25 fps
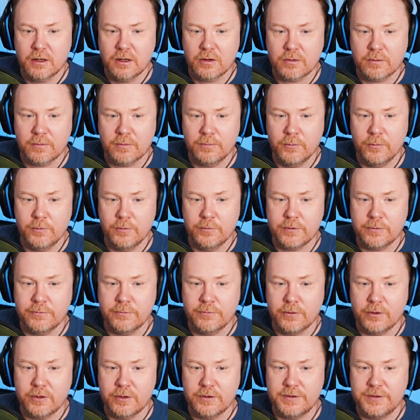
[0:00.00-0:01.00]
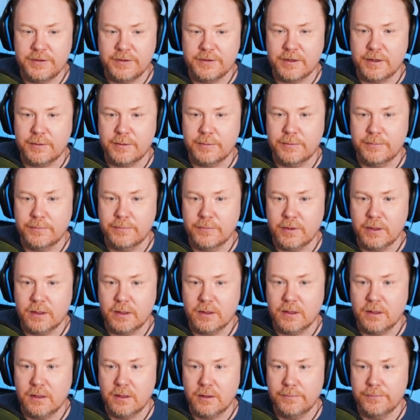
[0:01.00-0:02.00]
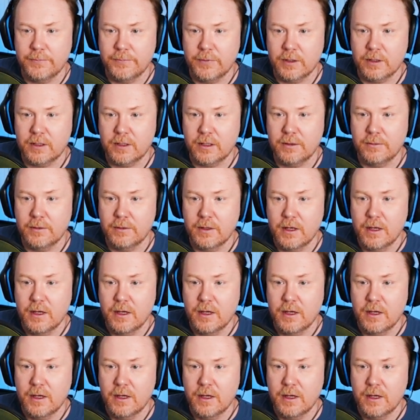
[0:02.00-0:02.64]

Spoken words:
move some vertices up like there. Okay.